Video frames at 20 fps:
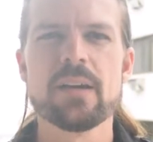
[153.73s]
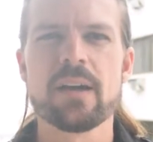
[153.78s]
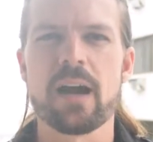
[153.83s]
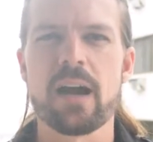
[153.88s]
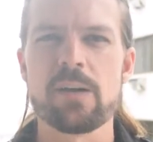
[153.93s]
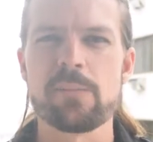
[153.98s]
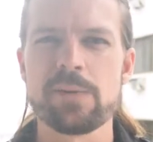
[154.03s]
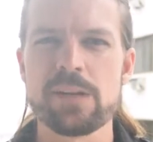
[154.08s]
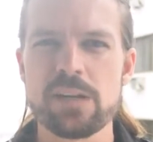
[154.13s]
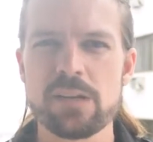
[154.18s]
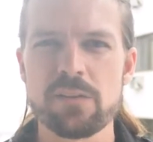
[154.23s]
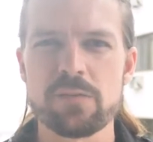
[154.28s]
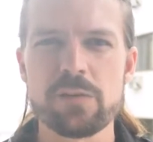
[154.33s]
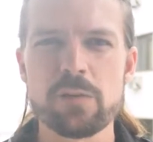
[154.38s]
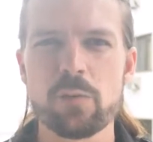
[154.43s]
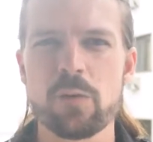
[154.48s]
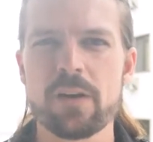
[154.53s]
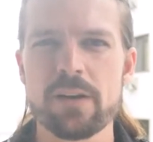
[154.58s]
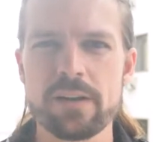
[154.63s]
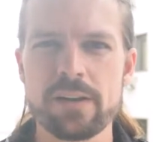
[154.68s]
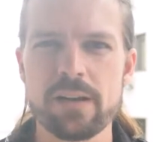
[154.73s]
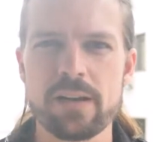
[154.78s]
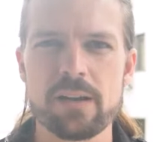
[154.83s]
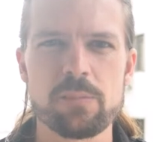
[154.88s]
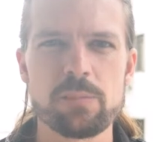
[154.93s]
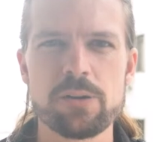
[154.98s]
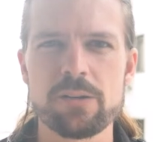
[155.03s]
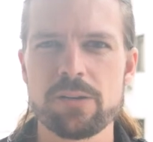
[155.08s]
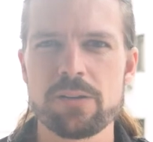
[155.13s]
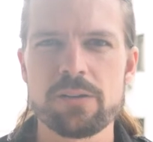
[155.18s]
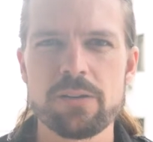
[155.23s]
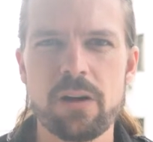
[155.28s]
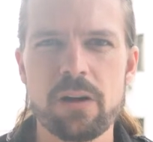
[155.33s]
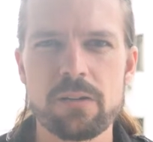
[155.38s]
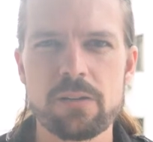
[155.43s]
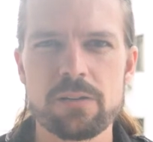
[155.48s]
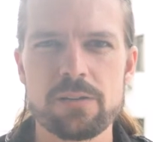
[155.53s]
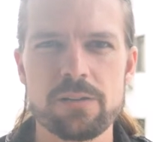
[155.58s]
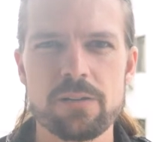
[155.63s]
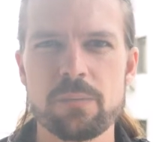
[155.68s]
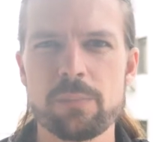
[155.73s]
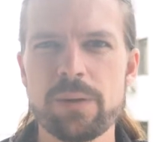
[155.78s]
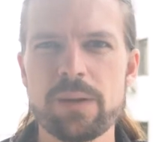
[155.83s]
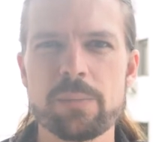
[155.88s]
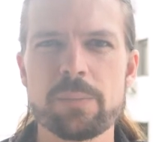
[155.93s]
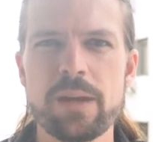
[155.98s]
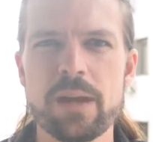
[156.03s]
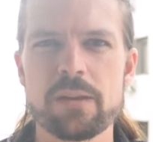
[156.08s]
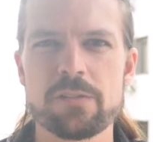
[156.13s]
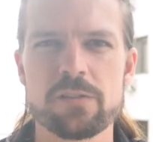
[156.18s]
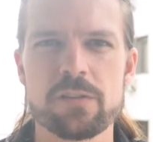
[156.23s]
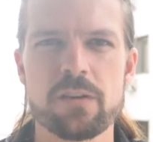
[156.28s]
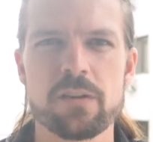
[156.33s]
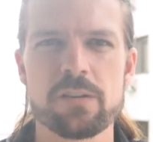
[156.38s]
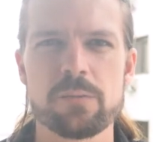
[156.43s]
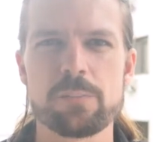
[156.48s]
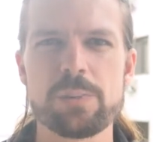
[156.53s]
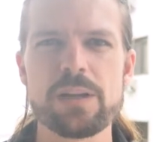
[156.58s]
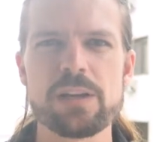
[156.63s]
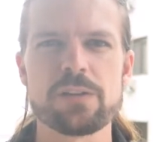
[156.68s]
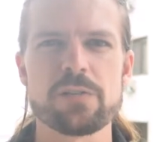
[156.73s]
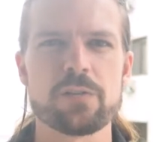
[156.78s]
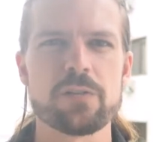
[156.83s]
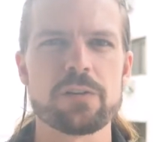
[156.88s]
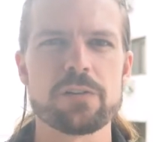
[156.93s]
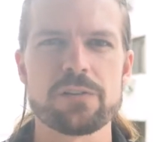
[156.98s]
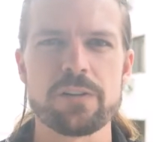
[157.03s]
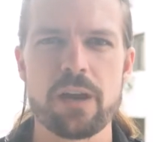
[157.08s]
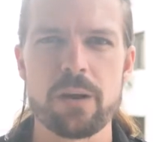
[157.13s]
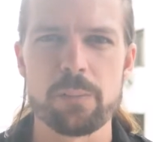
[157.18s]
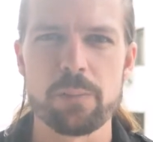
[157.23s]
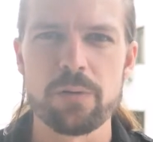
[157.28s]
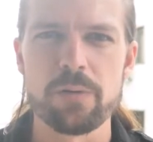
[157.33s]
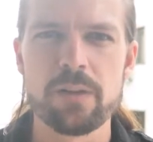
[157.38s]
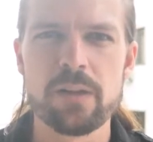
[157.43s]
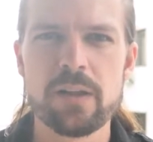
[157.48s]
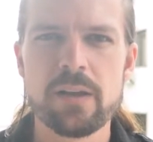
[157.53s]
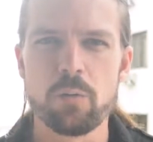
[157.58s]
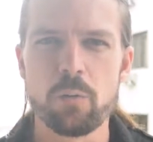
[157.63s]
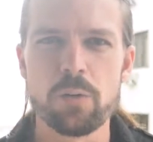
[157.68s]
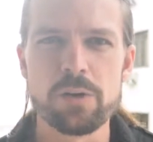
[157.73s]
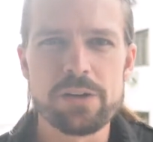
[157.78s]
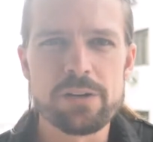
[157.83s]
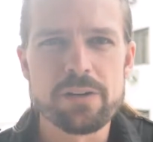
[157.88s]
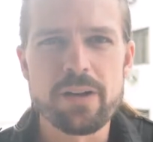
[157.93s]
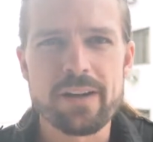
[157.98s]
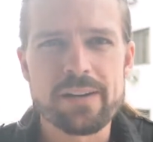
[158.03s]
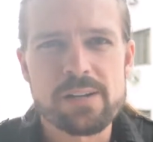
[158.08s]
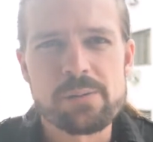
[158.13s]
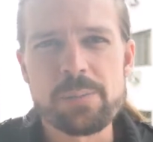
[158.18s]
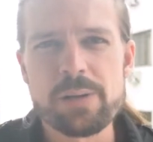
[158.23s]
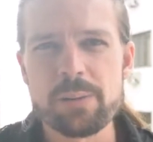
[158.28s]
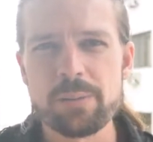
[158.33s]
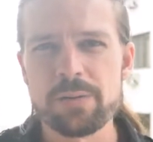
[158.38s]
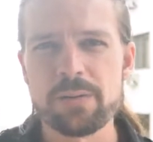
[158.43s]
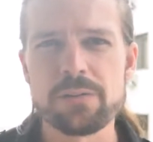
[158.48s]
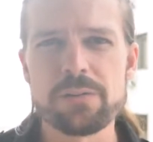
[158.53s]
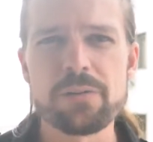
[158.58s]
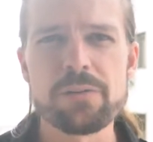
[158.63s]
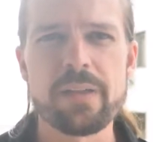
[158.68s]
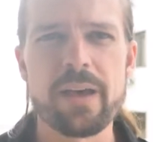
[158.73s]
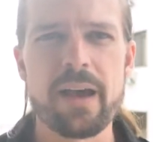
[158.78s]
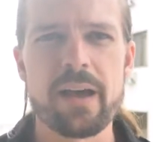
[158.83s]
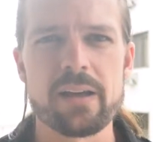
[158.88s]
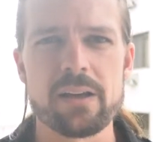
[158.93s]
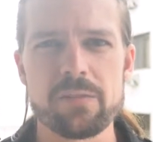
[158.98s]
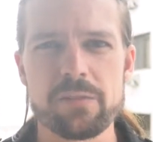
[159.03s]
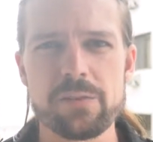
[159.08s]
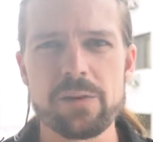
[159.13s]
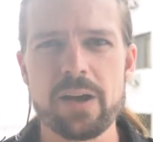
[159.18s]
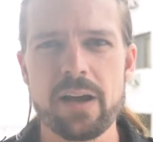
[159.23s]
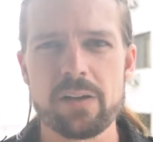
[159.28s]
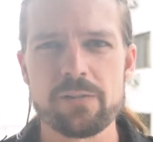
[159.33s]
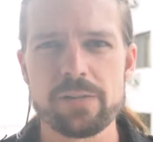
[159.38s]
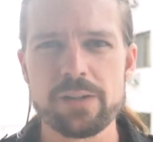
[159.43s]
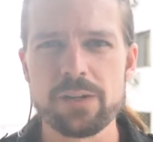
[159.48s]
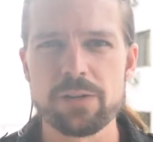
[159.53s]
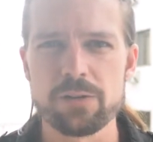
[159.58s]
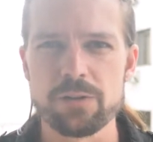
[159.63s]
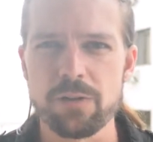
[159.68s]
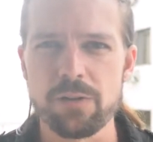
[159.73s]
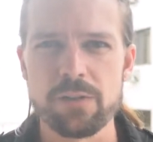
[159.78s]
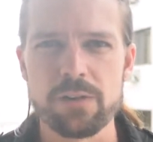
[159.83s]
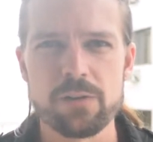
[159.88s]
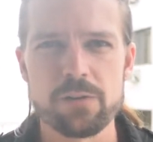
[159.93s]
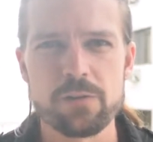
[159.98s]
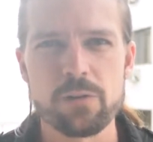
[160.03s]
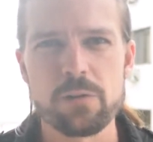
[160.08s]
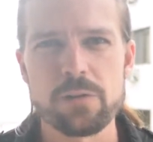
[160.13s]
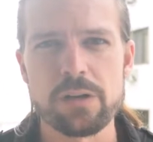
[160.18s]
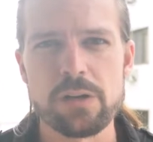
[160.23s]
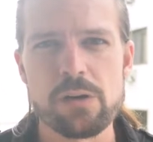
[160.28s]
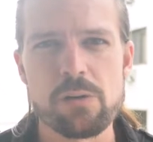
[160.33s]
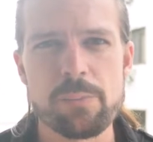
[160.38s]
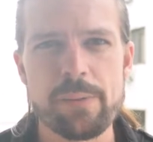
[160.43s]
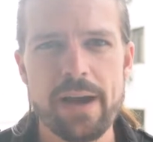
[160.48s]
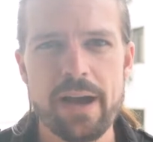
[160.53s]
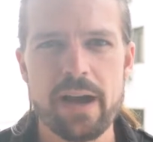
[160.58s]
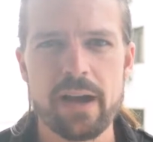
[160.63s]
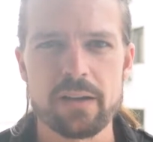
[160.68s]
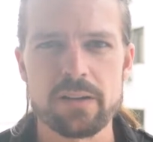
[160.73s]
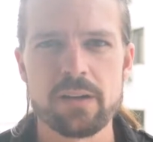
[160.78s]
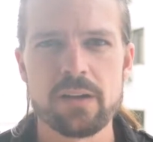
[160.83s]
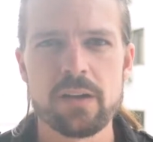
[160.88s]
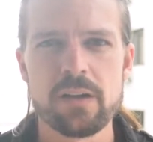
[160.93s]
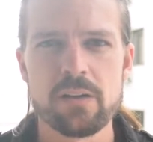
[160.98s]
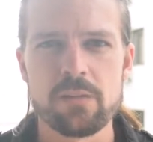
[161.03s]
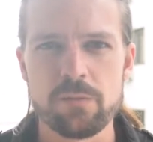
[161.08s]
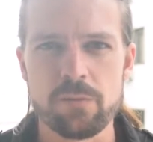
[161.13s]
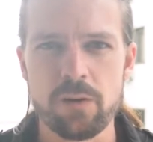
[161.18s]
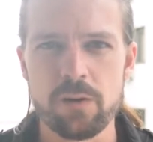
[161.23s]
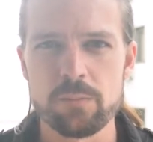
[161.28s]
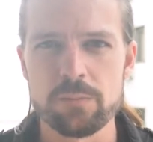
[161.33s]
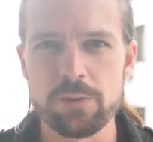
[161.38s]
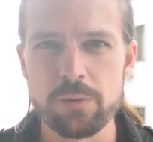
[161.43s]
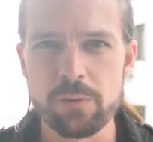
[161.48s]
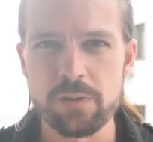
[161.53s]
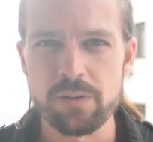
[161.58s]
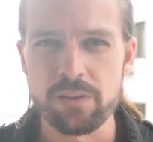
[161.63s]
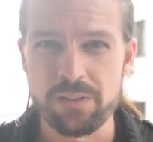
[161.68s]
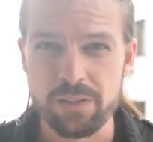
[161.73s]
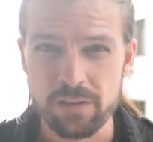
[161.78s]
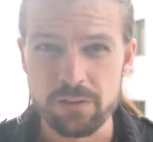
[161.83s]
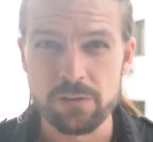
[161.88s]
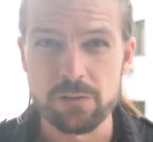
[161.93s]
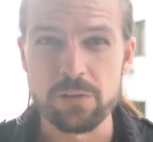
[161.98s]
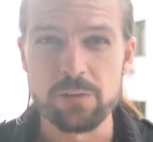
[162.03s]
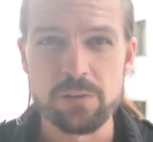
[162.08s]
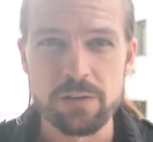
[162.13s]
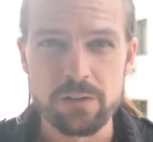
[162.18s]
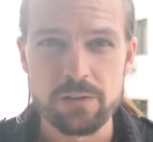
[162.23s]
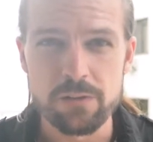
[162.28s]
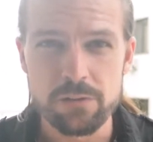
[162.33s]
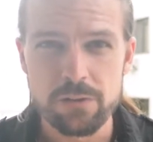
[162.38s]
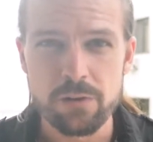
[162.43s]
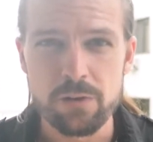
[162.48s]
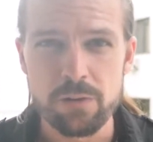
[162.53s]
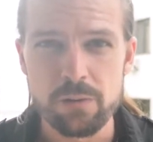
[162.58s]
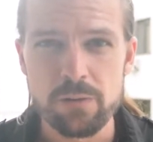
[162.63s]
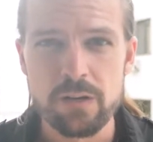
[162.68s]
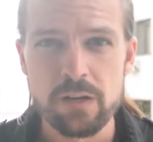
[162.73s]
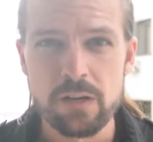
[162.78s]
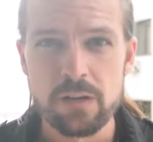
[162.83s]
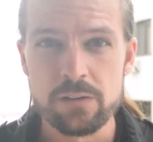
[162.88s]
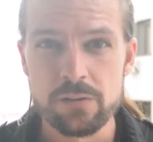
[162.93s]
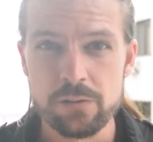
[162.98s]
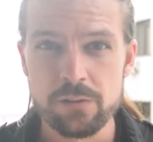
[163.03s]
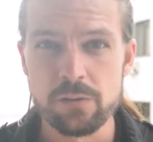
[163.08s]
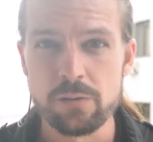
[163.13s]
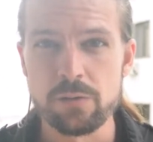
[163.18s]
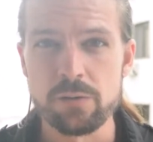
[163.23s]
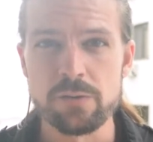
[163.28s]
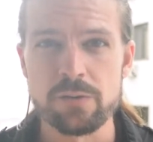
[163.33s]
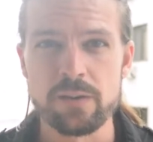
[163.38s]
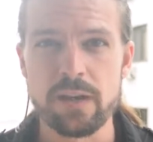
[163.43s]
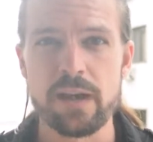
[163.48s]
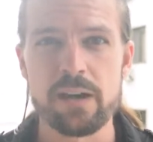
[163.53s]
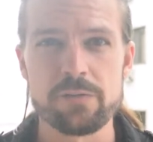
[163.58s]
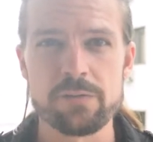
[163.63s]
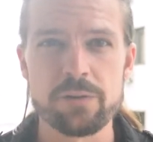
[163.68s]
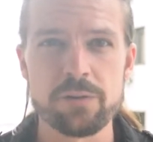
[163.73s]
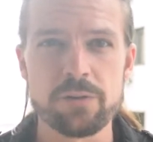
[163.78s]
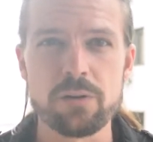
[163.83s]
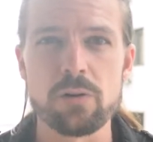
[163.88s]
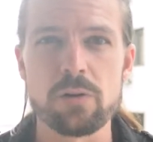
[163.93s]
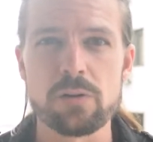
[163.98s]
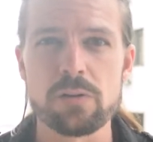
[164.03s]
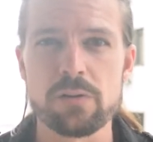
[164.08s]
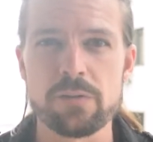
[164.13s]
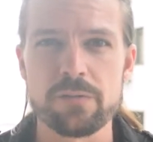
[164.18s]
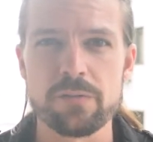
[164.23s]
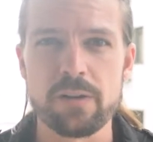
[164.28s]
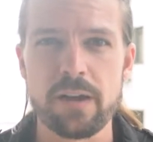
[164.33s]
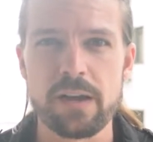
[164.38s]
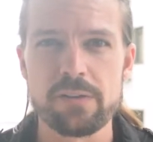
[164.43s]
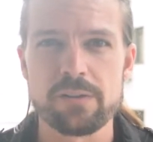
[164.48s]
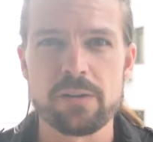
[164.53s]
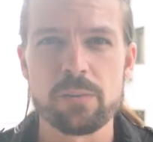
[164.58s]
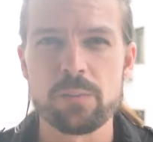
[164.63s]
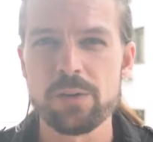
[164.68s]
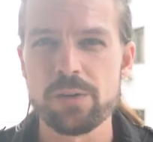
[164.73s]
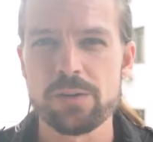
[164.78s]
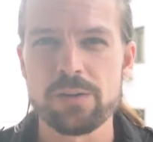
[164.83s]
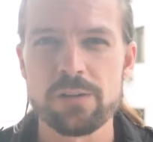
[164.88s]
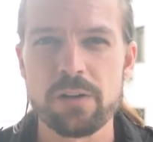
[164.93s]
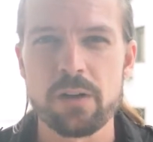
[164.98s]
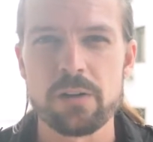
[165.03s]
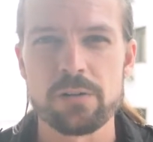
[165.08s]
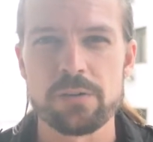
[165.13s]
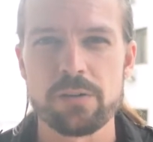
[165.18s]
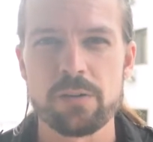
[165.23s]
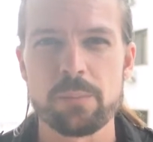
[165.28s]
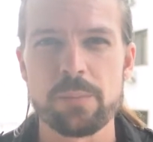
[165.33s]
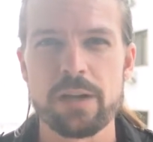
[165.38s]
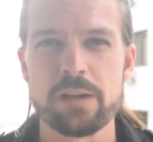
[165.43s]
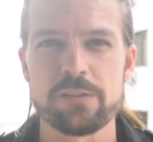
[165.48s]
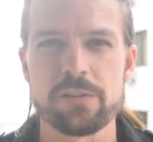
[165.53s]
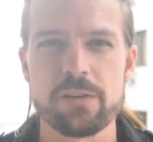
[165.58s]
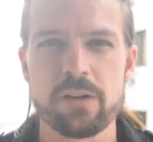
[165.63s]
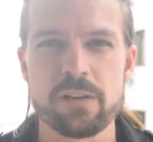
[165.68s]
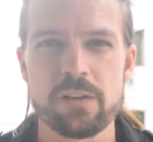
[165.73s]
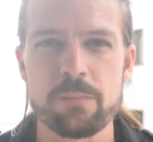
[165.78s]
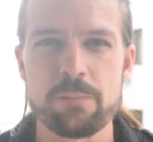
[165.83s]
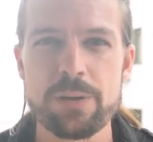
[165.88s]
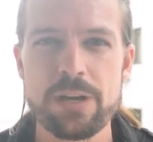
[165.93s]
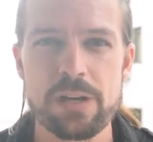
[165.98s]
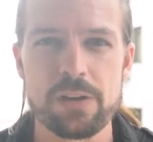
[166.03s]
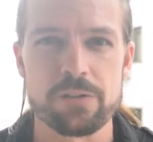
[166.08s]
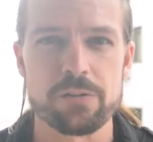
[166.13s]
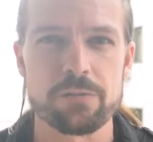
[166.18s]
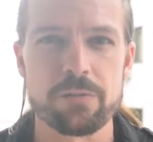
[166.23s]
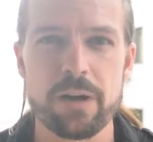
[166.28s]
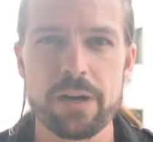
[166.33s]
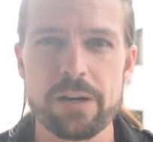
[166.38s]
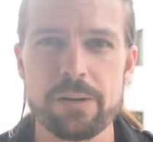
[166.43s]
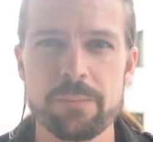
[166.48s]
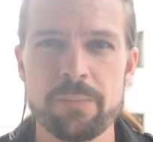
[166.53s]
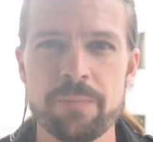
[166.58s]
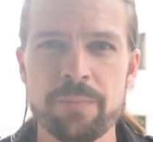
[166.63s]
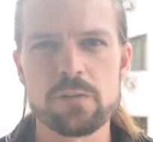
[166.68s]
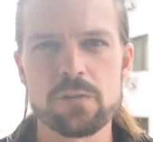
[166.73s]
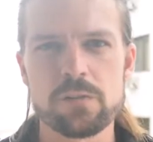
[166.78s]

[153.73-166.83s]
I mean, if you want to get a million dollars in a big mansion on the beach, for example, well, you're not going to be able to do that if you have guilt that is holding you back from doing the things that you need to do to have your goal of having a million dollars in a mansion on the beach, right?